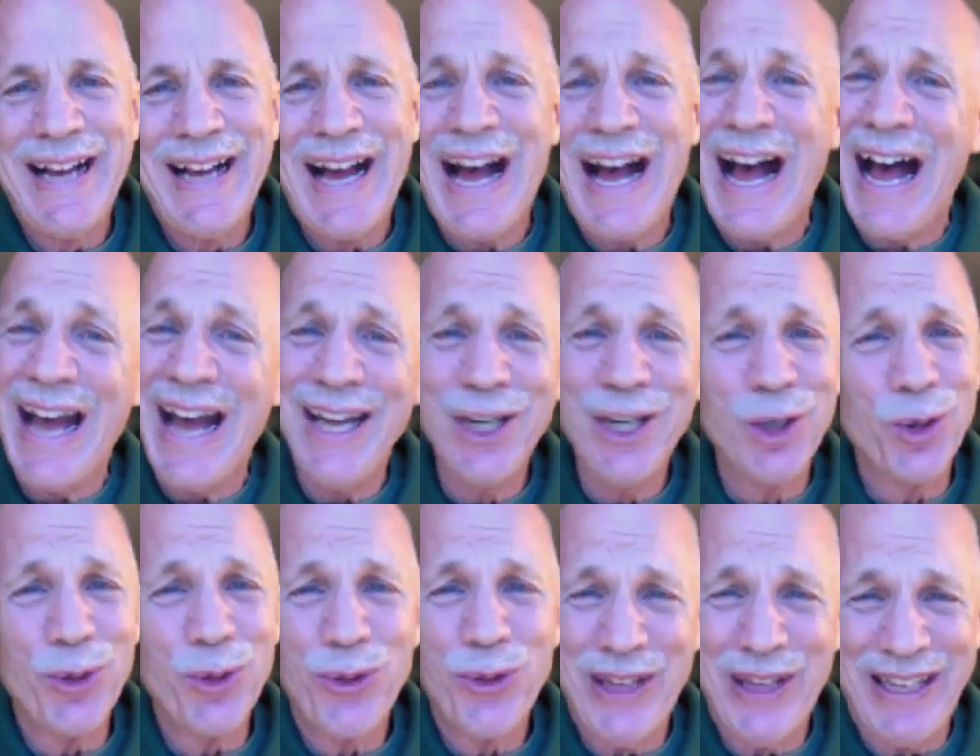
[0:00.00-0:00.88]
I
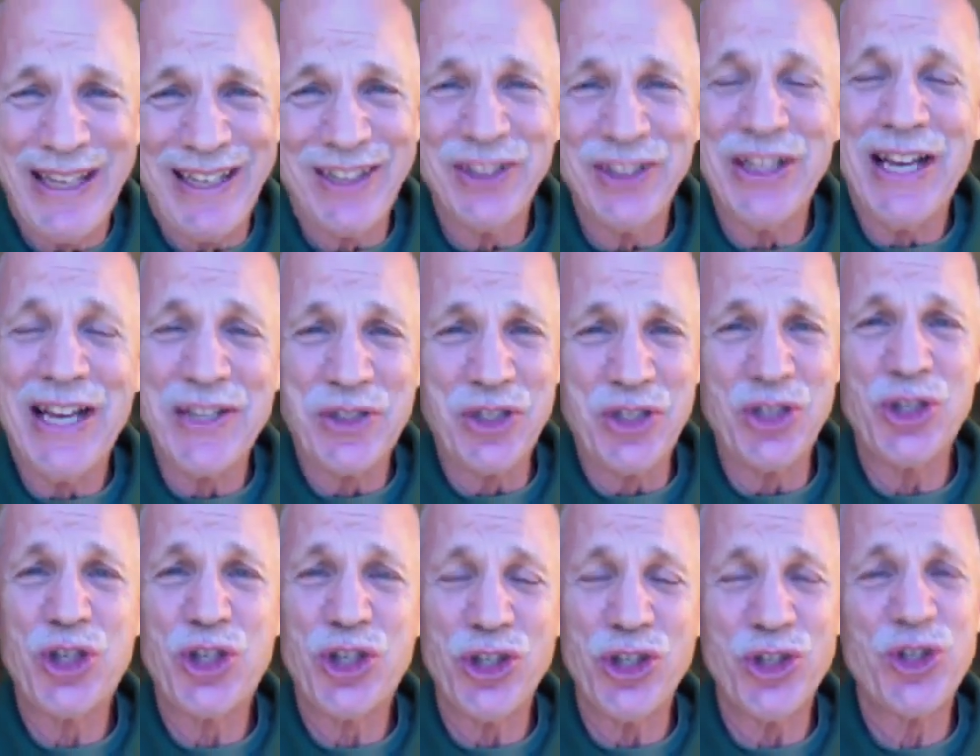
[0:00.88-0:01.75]
don't think
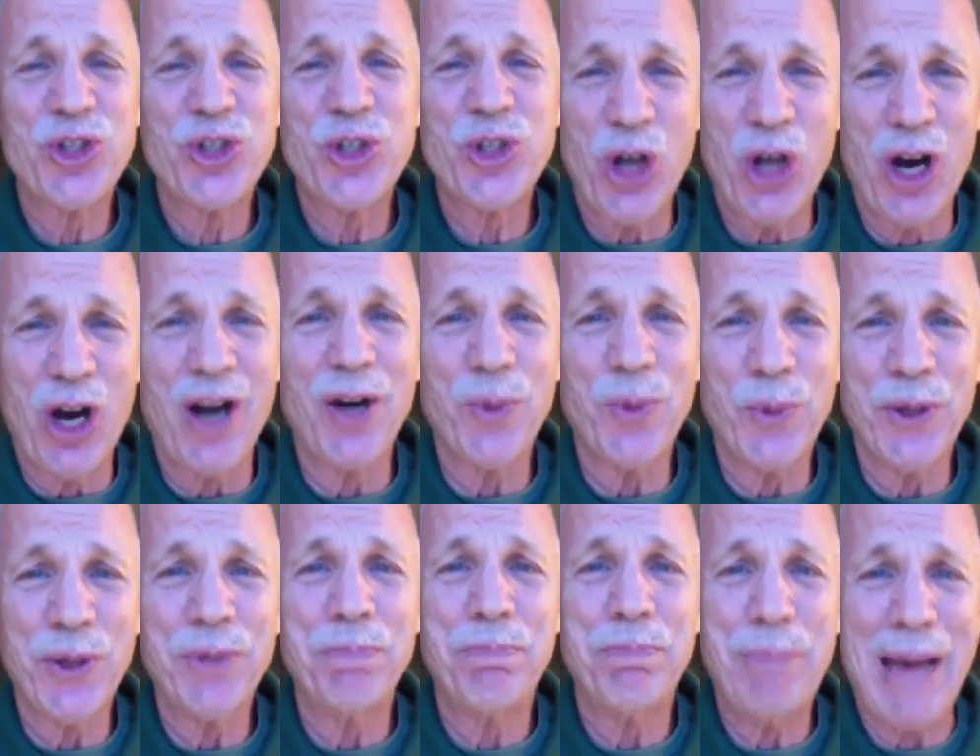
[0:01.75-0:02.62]
lessons should start
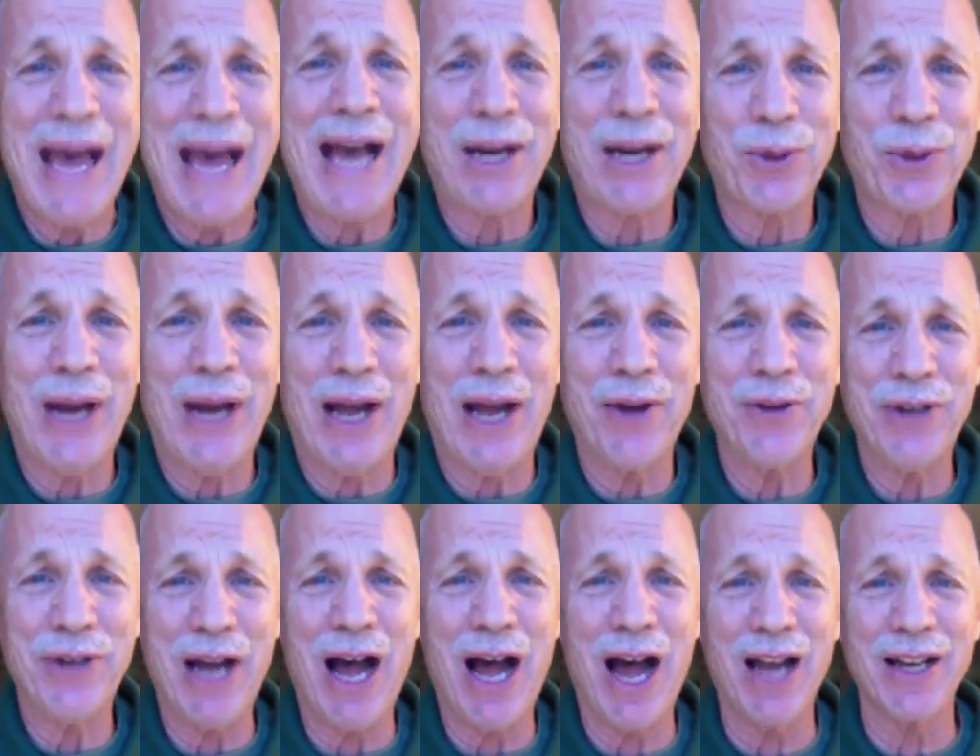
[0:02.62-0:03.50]
with
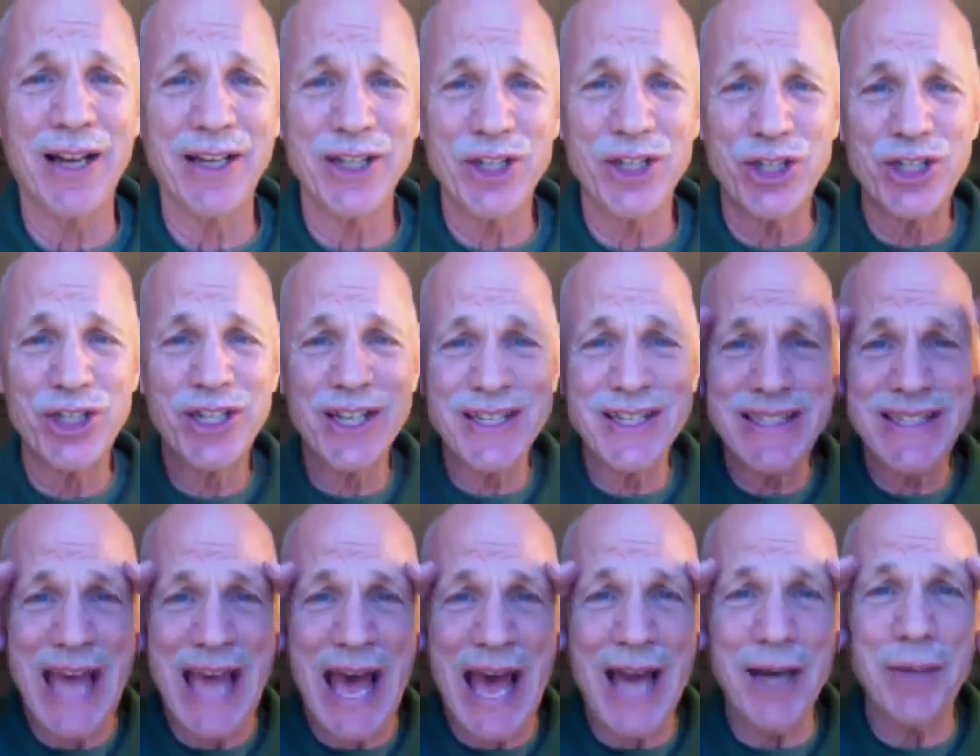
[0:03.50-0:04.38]
background knowledge. Does
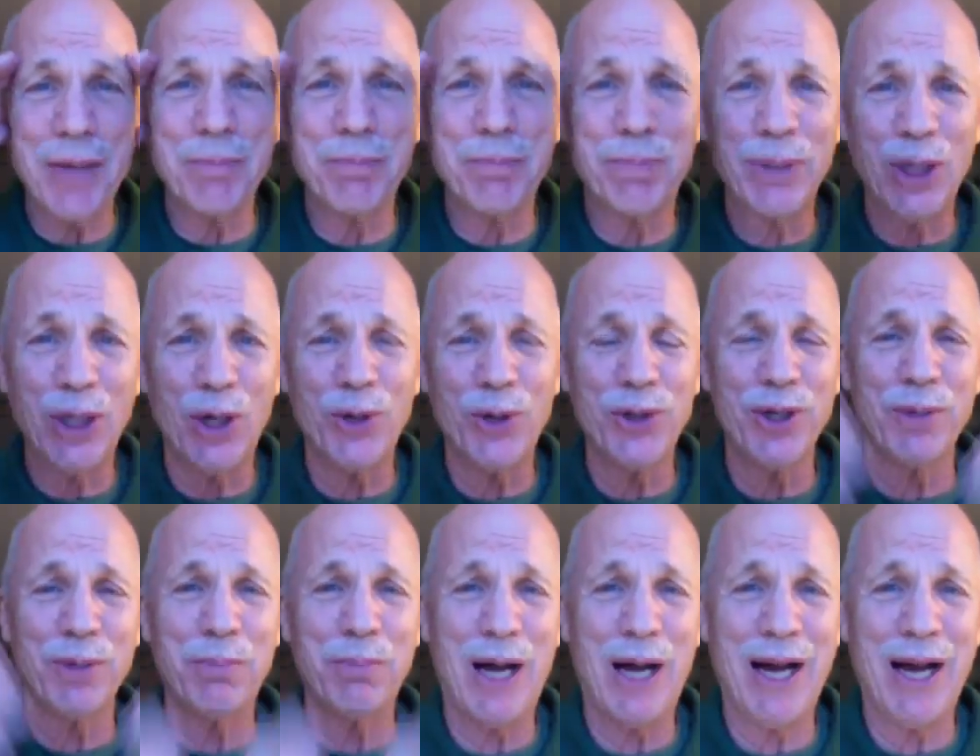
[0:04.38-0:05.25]
that blow
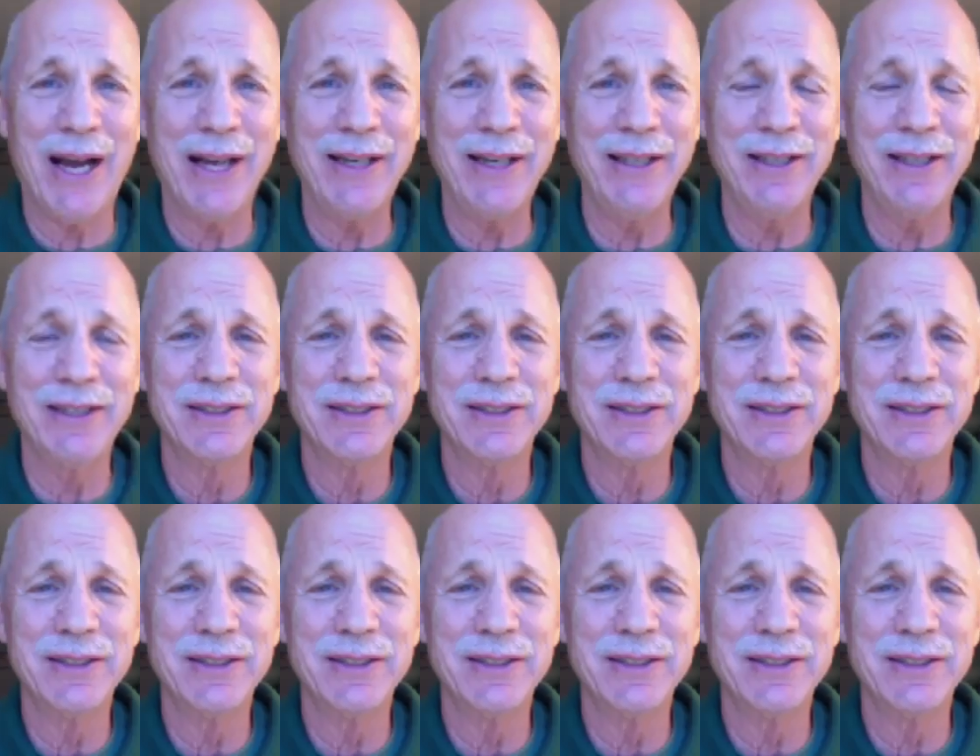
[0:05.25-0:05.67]
your mind?